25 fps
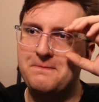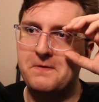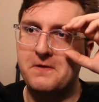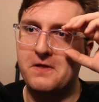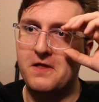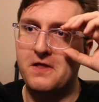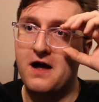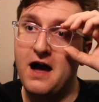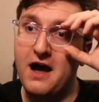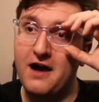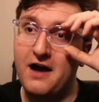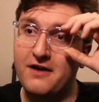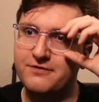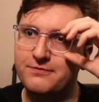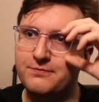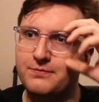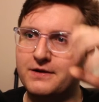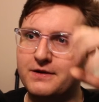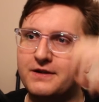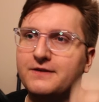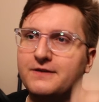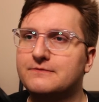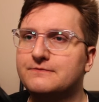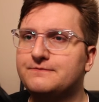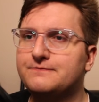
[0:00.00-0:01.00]
off,
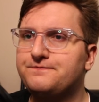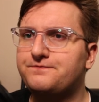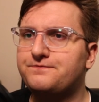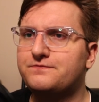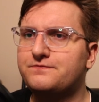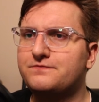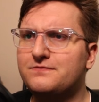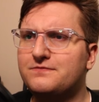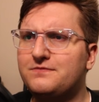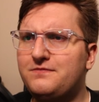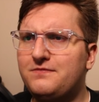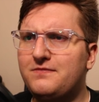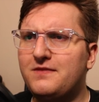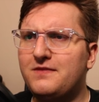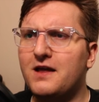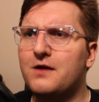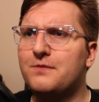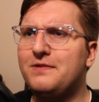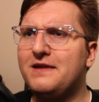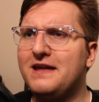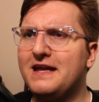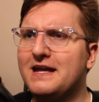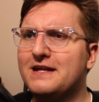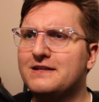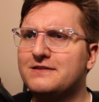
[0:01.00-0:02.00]
but
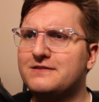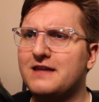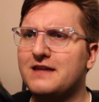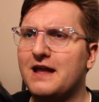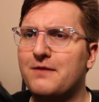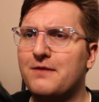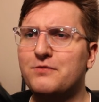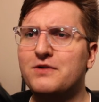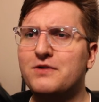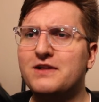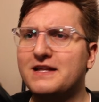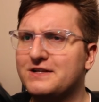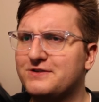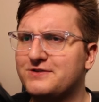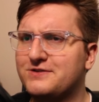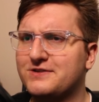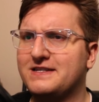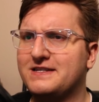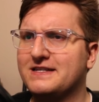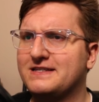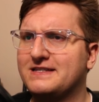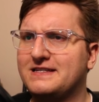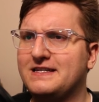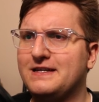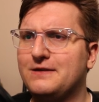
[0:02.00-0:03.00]
I'm really interested
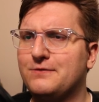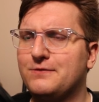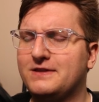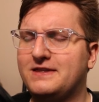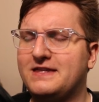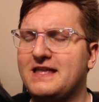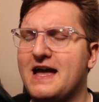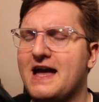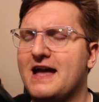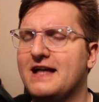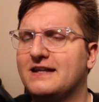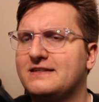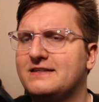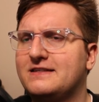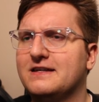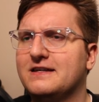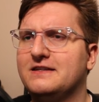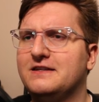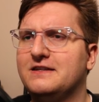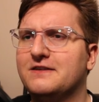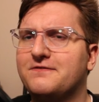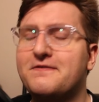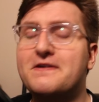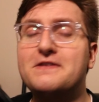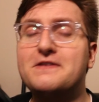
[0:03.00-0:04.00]
to see what that
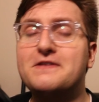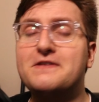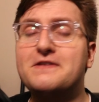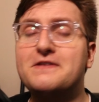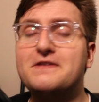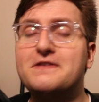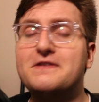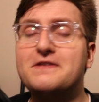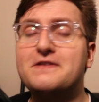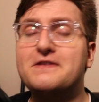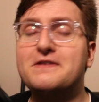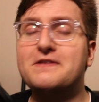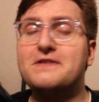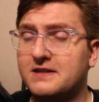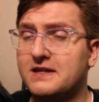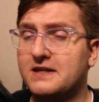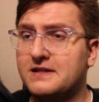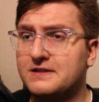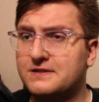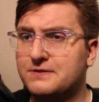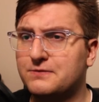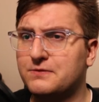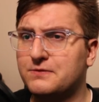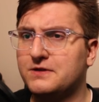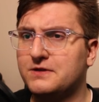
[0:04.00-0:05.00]
defense and shields
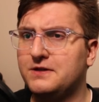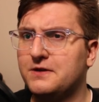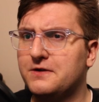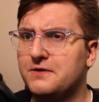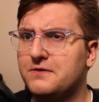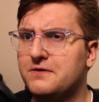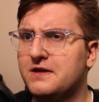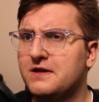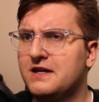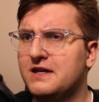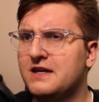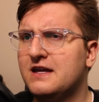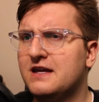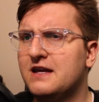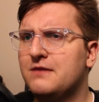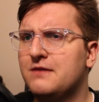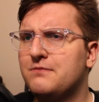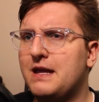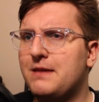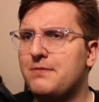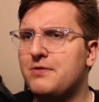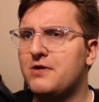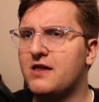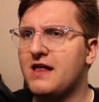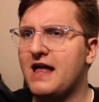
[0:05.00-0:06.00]
things will do.
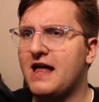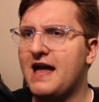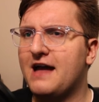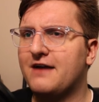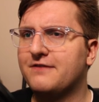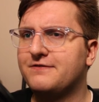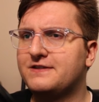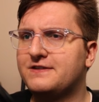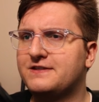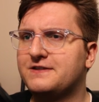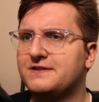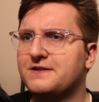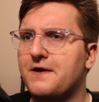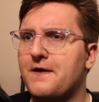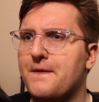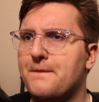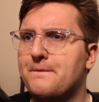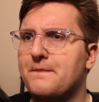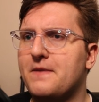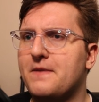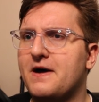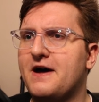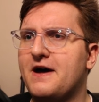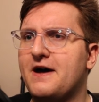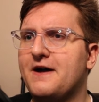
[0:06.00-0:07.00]
Maybe we'll have some
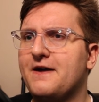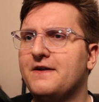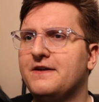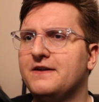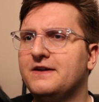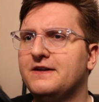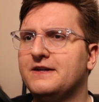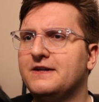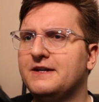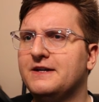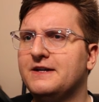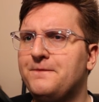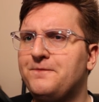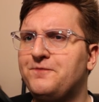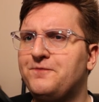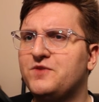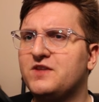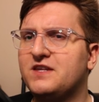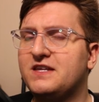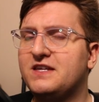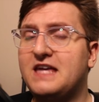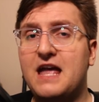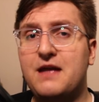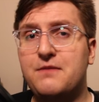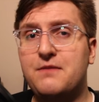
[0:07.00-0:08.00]

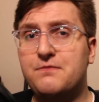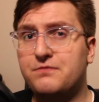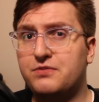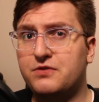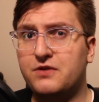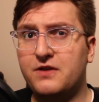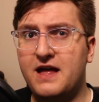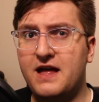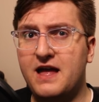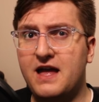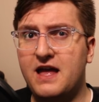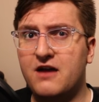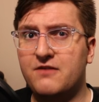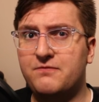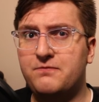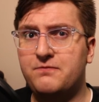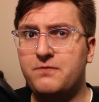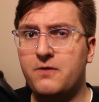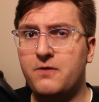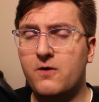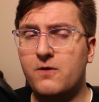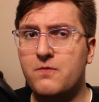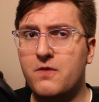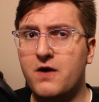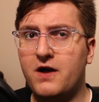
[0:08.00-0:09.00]
gameplay of
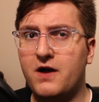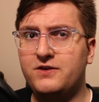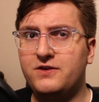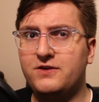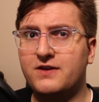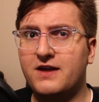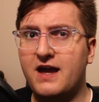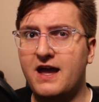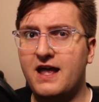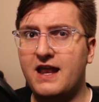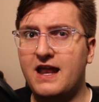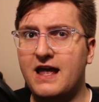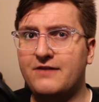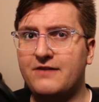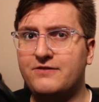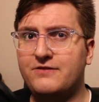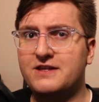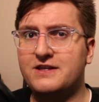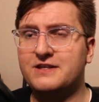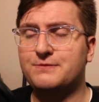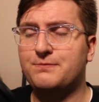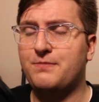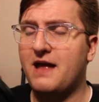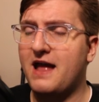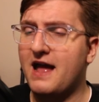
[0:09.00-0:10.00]
Pokemon Unite after
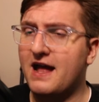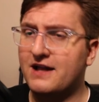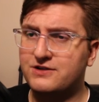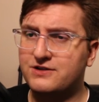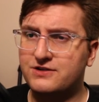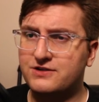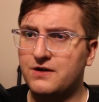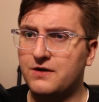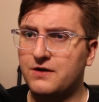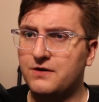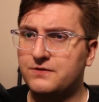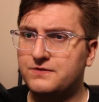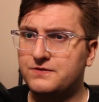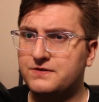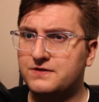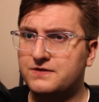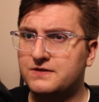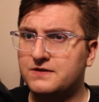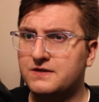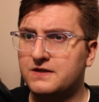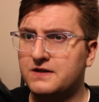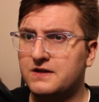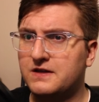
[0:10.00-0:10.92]
these patch notes.